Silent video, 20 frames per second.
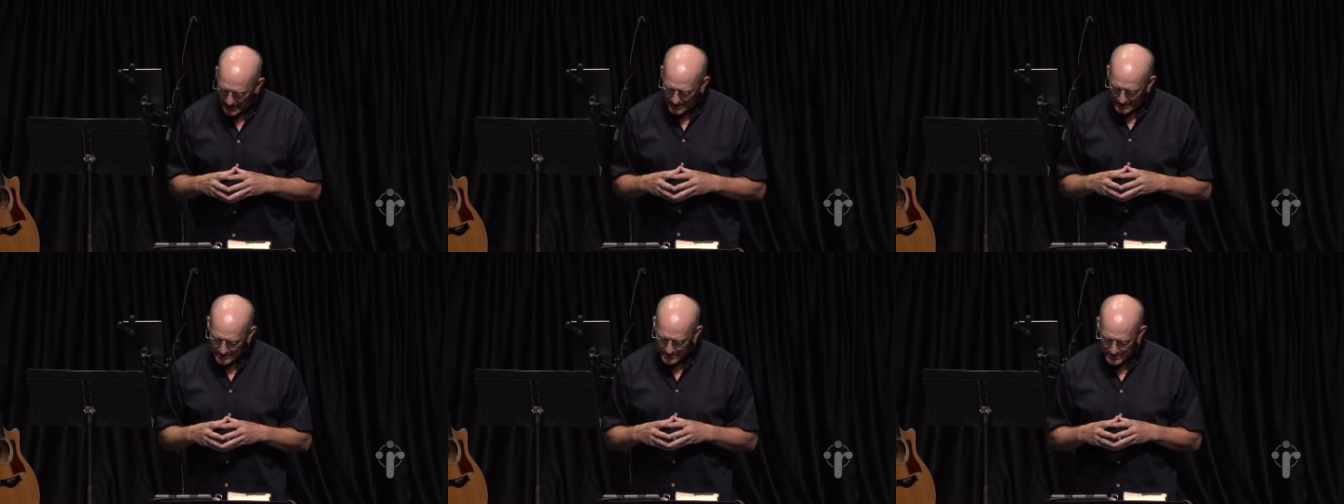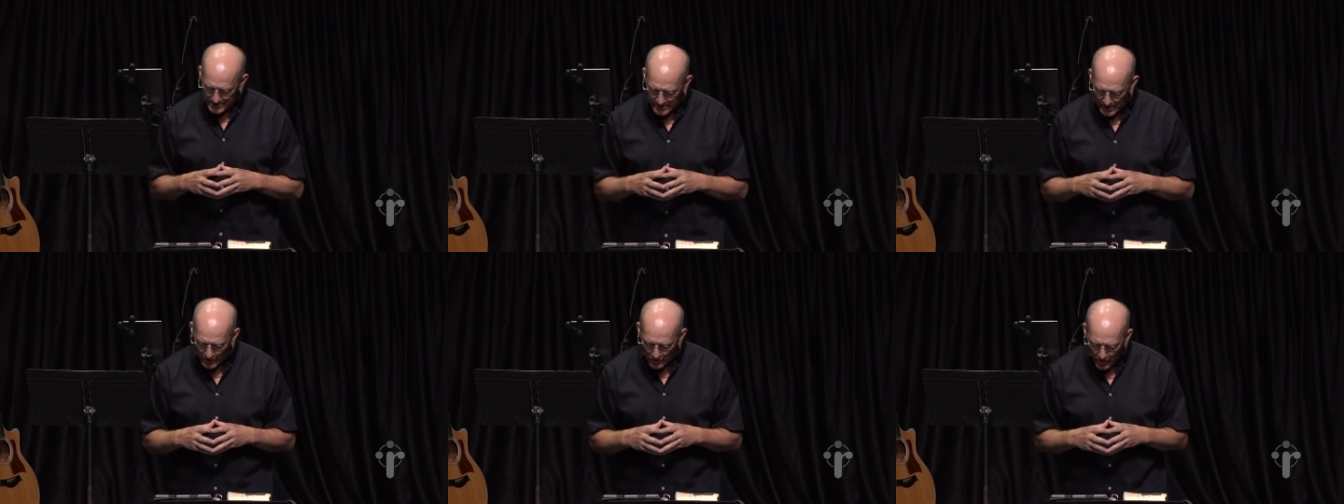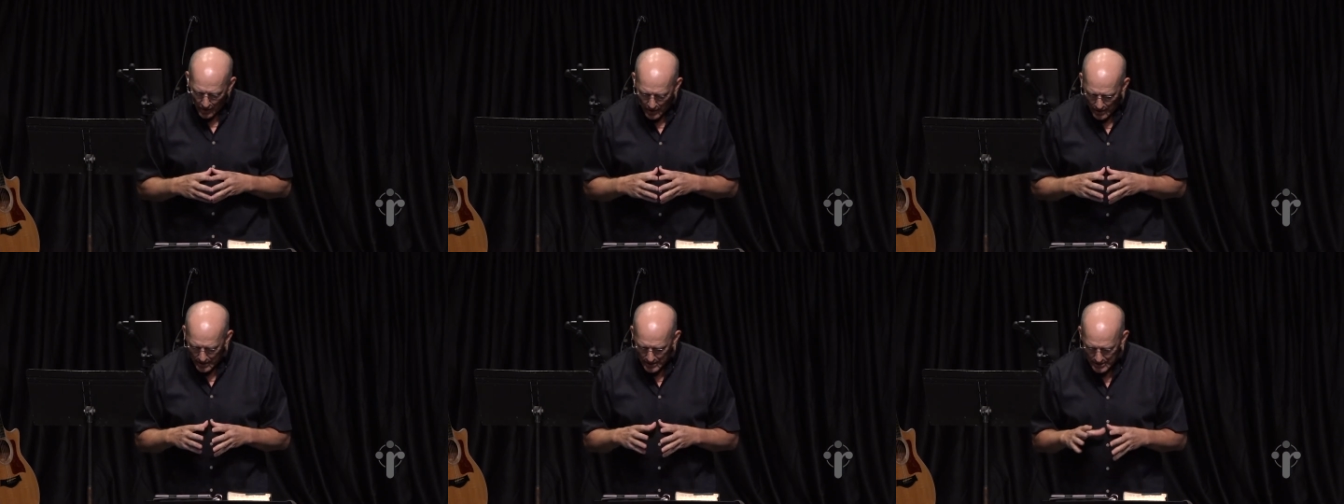and
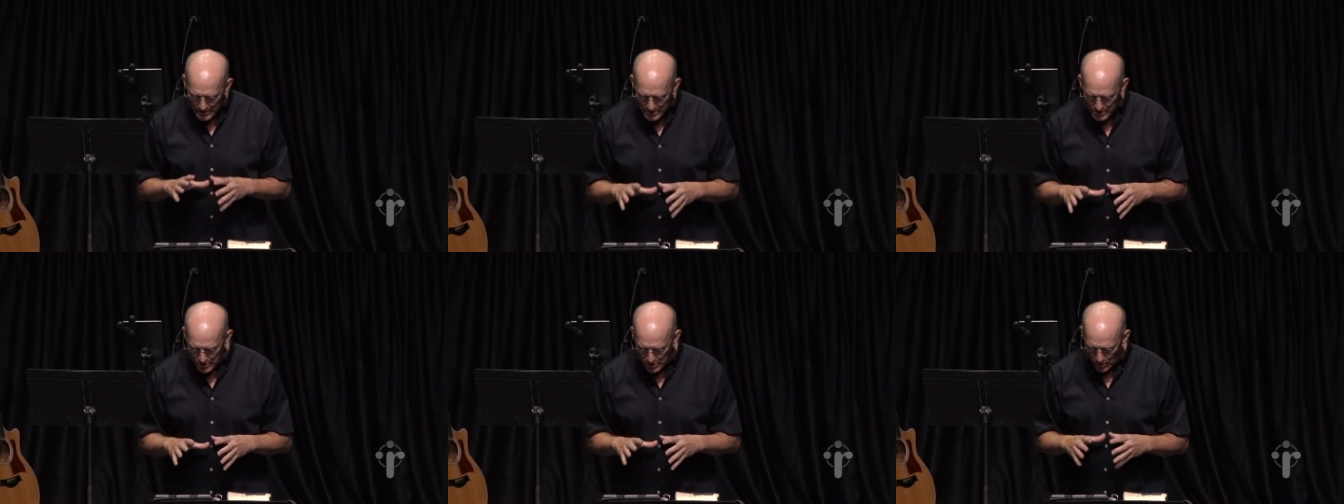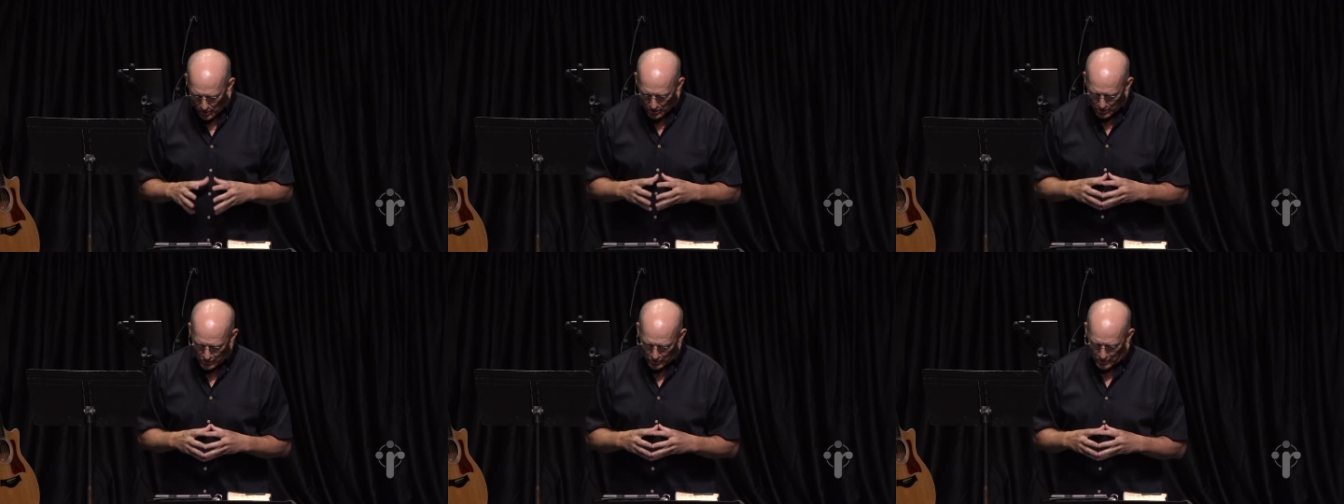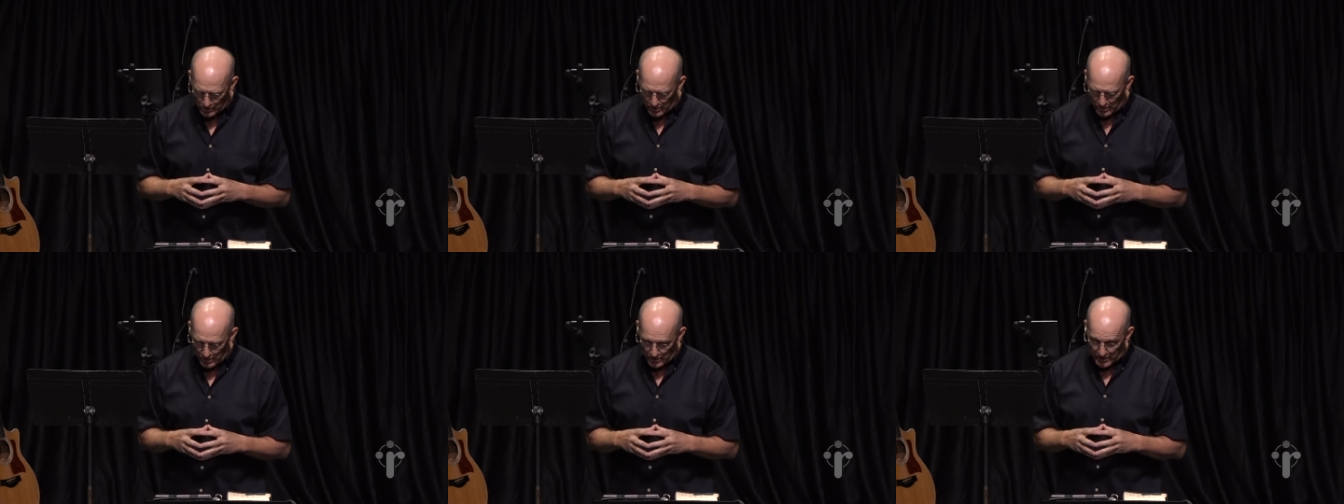Sarai, his
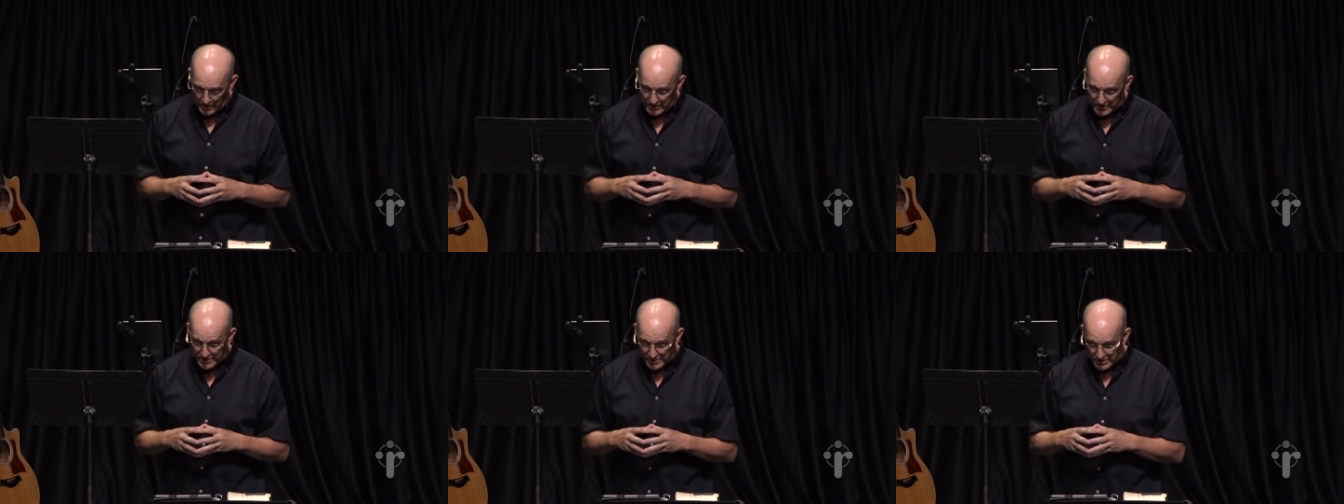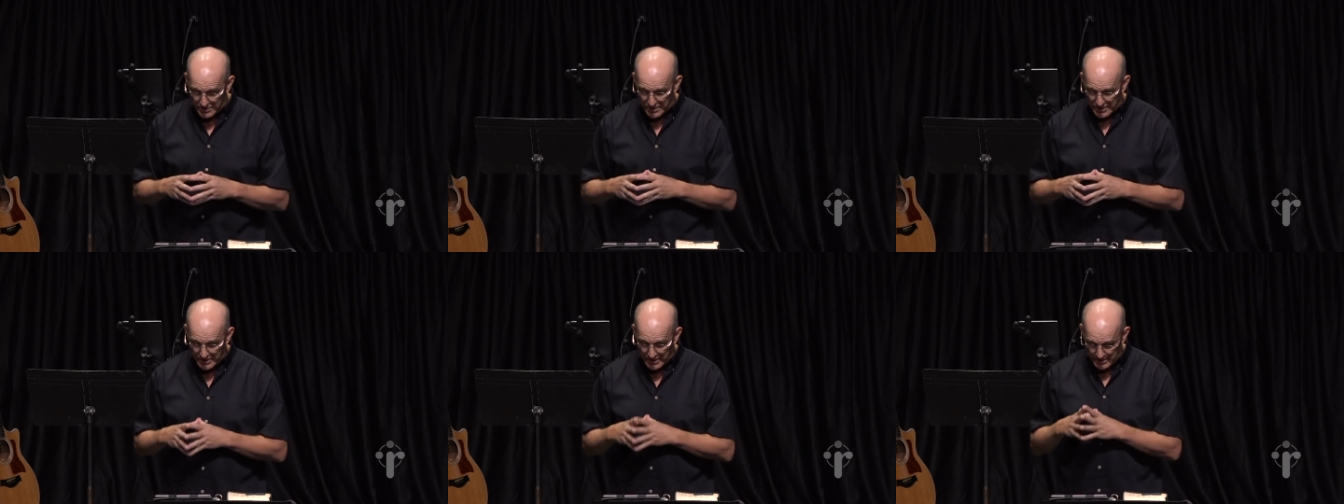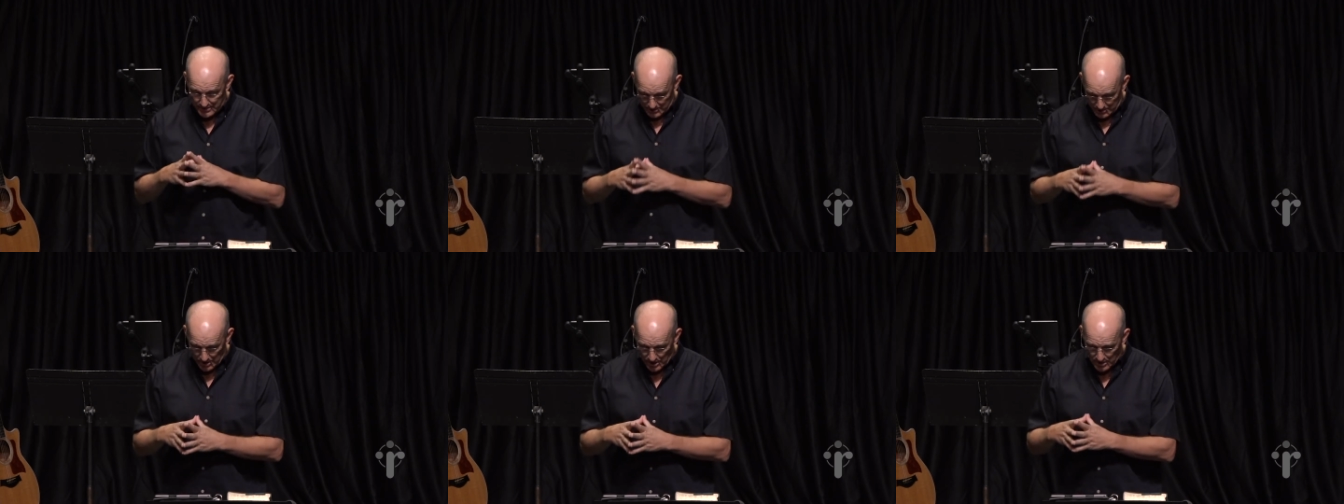daughter-in-law, and his,
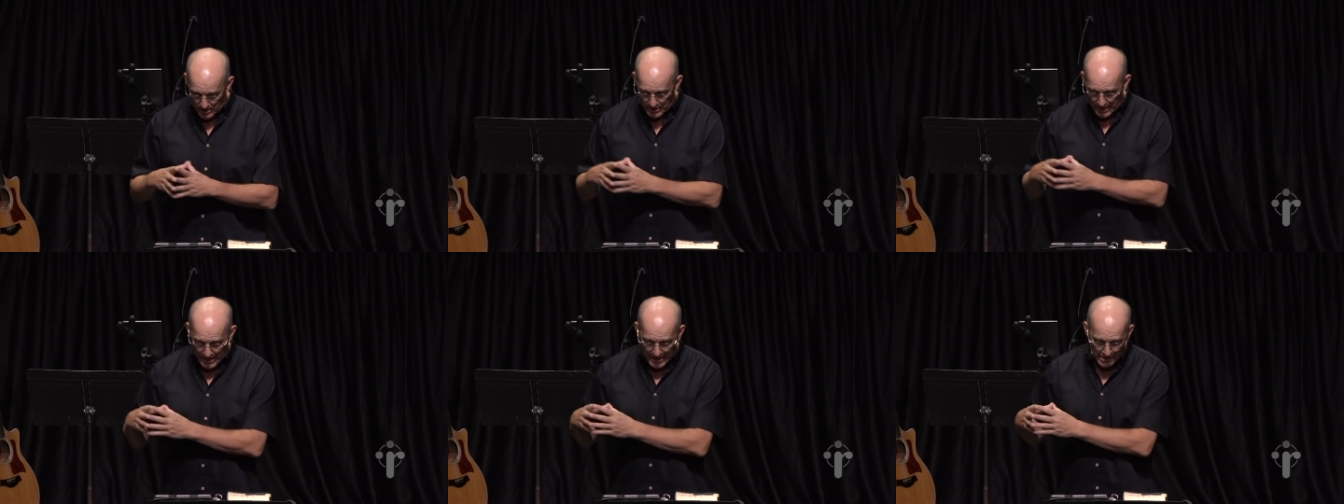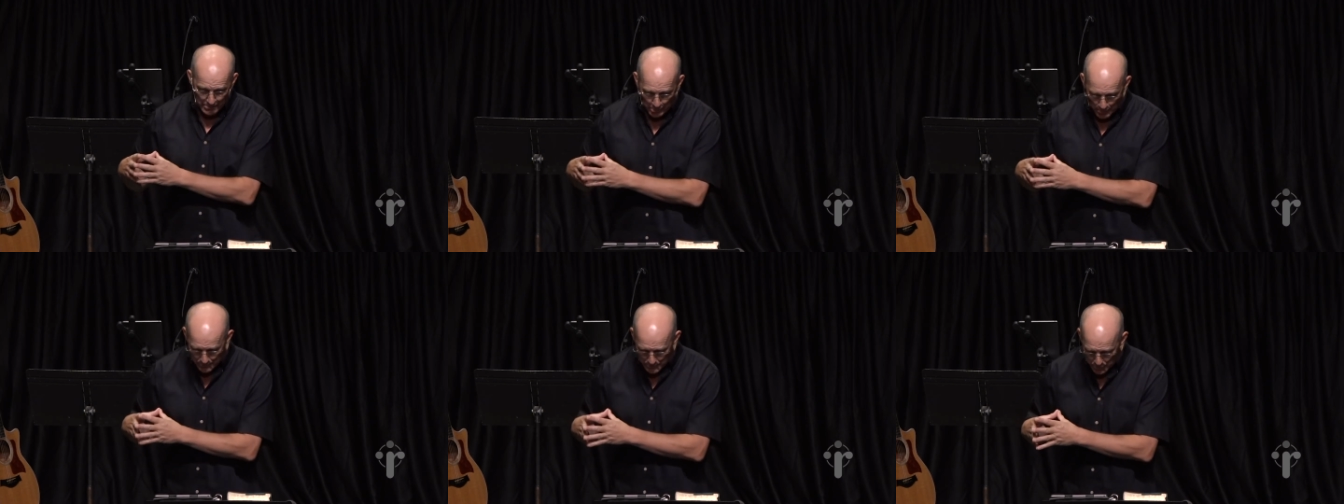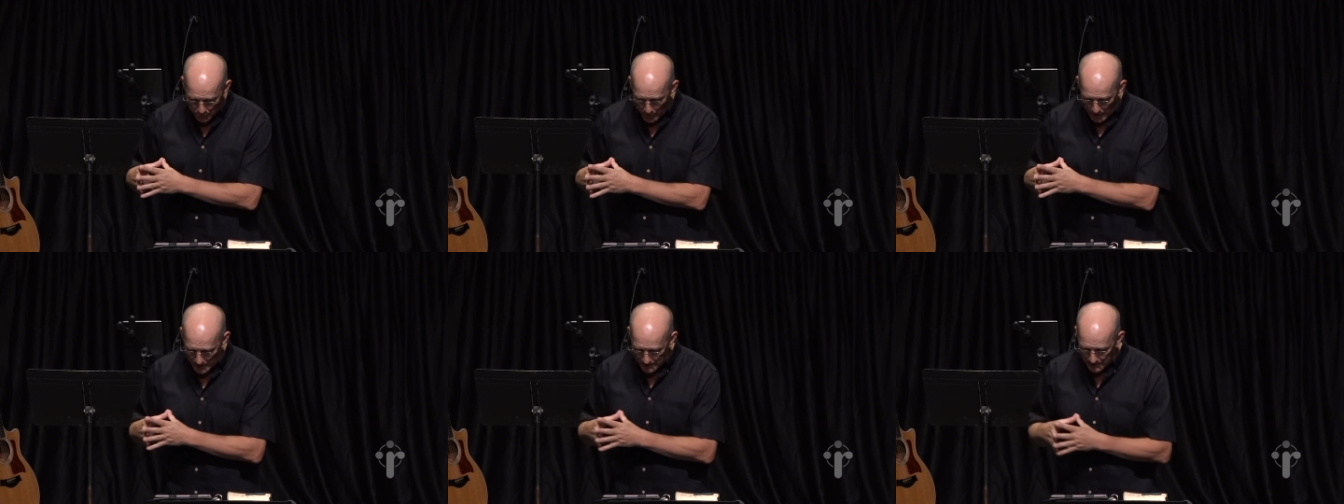his son Abram's
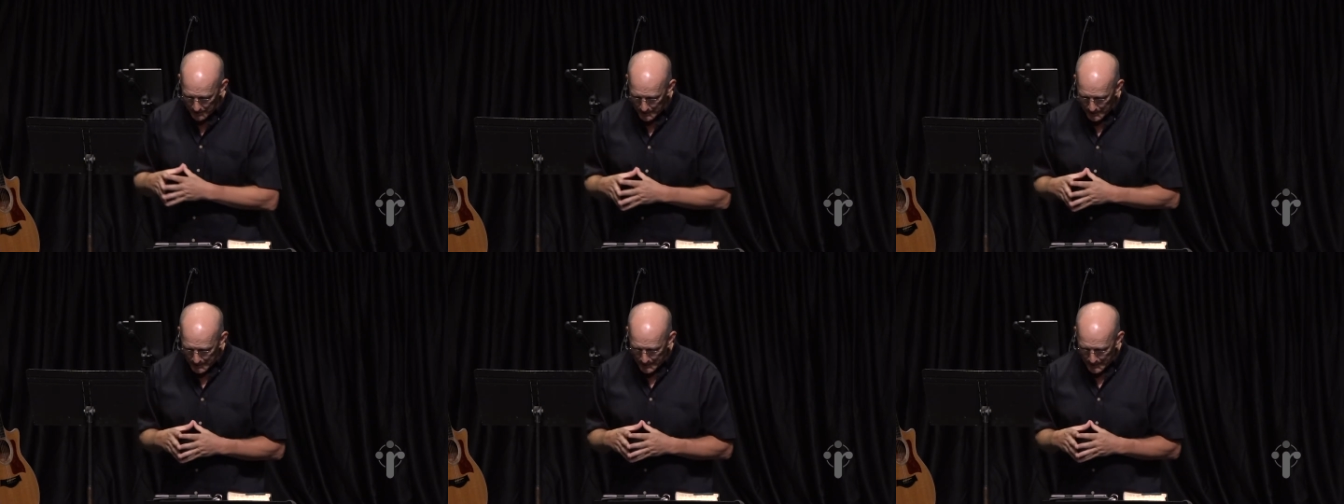wife.